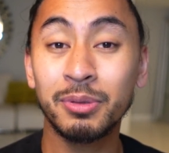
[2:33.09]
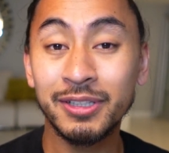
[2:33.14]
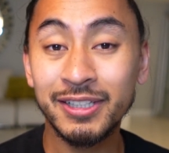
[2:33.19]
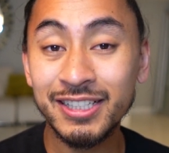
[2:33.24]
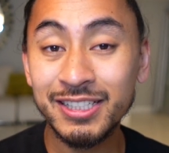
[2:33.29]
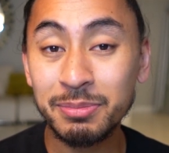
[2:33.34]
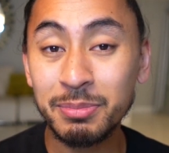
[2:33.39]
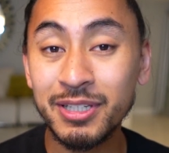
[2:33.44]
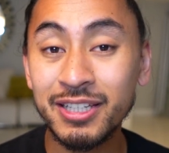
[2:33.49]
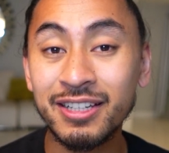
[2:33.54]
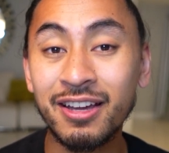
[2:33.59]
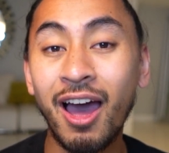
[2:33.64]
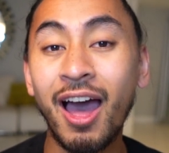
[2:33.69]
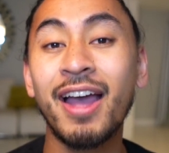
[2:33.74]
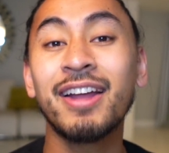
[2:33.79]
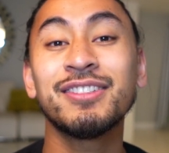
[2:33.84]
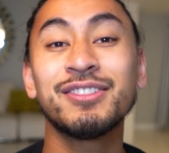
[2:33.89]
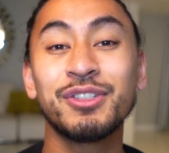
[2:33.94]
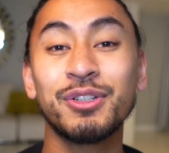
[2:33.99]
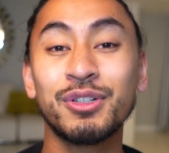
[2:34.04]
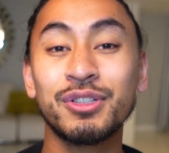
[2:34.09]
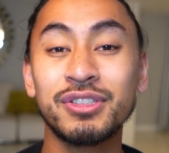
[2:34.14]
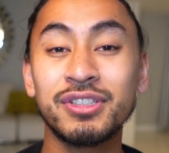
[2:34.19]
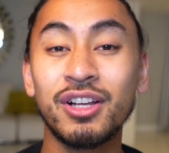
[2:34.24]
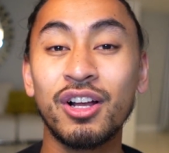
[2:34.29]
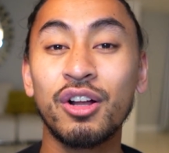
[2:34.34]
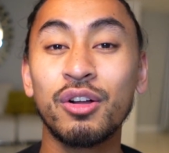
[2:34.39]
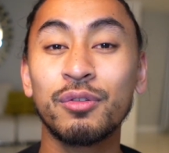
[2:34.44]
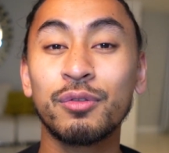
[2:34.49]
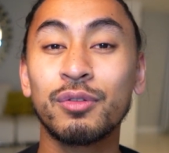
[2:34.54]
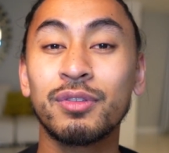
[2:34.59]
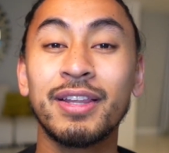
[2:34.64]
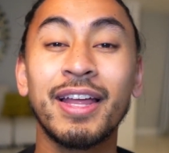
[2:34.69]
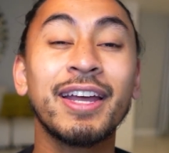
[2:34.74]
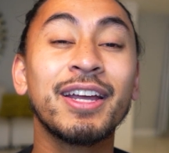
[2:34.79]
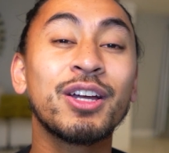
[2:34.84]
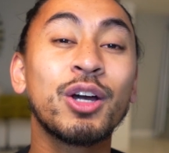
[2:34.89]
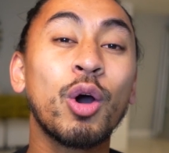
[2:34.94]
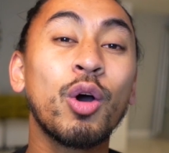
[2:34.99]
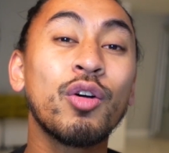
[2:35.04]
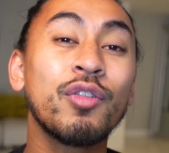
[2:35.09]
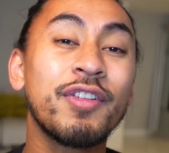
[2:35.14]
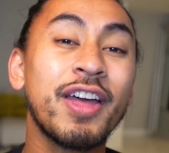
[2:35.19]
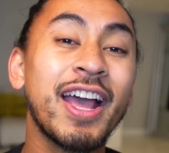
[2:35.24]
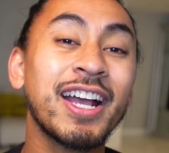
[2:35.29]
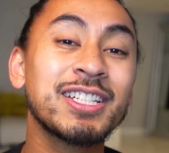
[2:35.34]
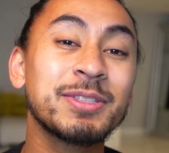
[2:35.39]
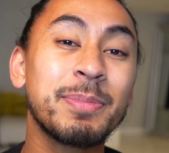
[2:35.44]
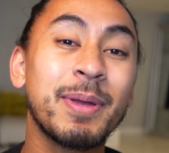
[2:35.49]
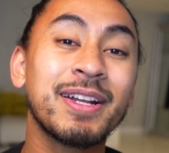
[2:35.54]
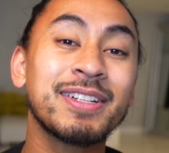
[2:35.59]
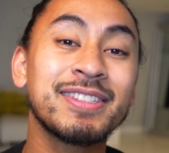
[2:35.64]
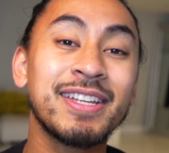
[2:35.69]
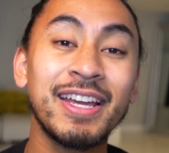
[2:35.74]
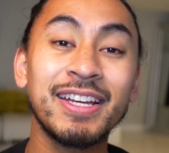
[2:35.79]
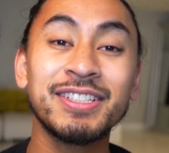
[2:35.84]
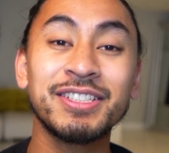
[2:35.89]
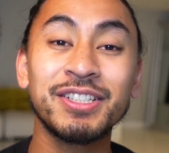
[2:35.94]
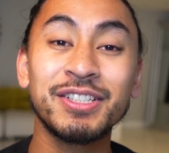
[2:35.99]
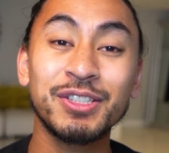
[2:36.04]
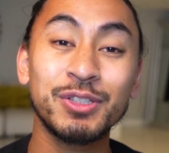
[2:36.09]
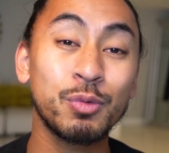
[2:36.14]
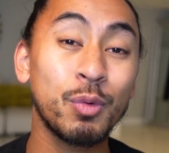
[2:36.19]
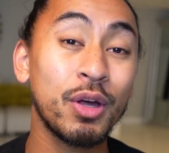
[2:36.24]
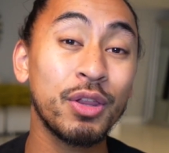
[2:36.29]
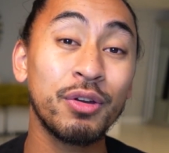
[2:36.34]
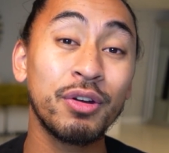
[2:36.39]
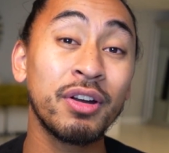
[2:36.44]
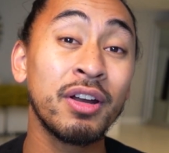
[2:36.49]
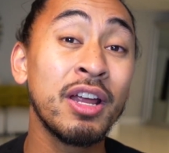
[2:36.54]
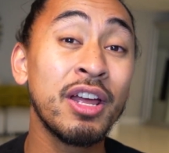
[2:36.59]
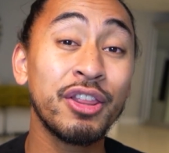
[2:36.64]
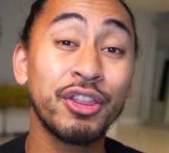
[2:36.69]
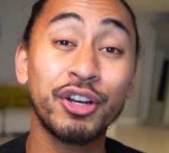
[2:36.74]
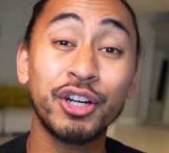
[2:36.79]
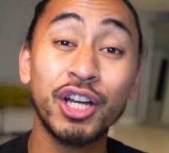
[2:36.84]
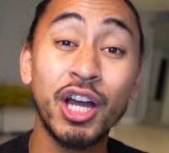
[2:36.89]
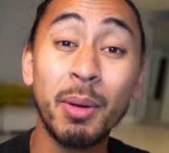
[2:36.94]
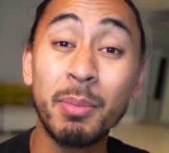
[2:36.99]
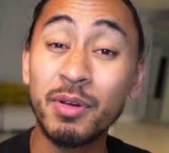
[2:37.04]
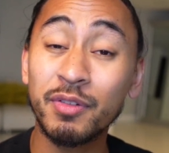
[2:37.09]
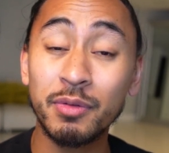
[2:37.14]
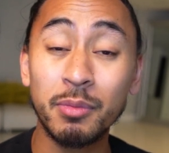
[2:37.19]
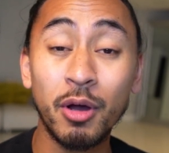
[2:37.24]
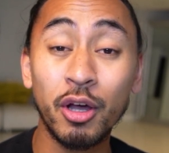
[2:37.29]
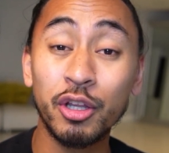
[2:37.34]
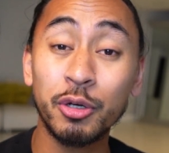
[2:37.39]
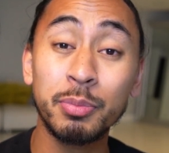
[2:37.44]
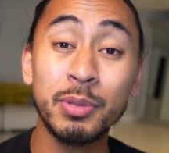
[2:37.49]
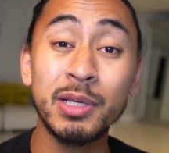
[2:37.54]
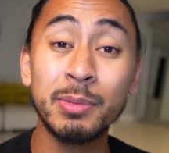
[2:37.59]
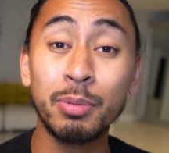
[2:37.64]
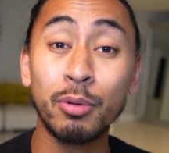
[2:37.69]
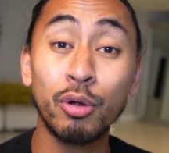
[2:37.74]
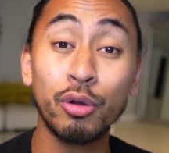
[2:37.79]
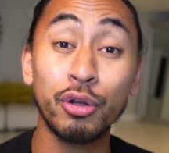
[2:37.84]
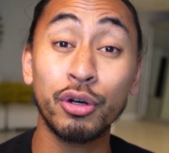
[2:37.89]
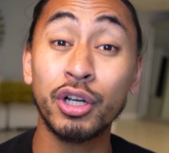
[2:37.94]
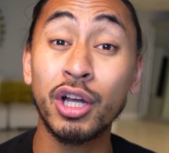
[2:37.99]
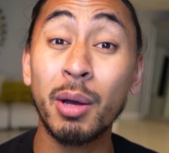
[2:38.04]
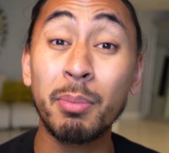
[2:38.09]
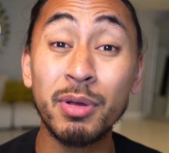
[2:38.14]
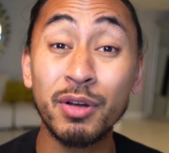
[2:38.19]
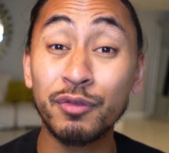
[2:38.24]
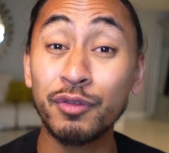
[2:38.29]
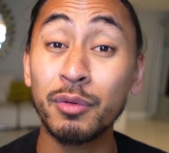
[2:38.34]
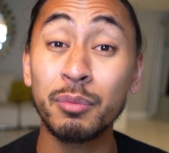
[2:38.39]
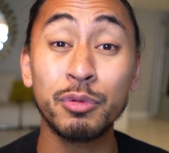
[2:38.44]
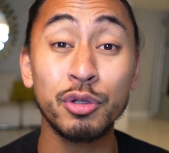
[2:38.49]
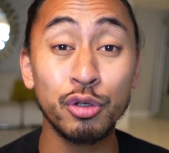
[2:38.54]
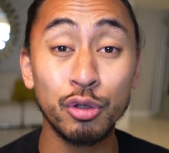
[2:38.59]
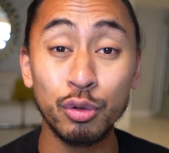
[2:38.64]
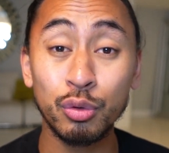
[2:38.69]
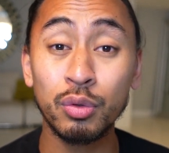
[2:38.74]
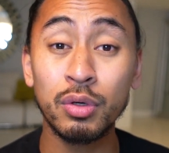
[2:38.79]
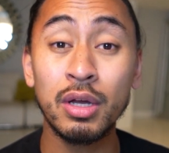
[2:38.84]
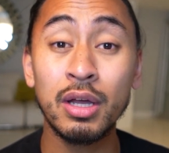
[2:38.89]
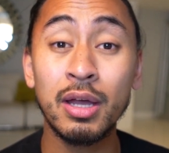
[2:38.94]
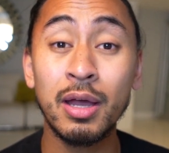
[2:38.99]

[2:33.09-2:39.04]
Please be kind to yourself. Let go of expectations, whether they're coming from other people, they're coming from you.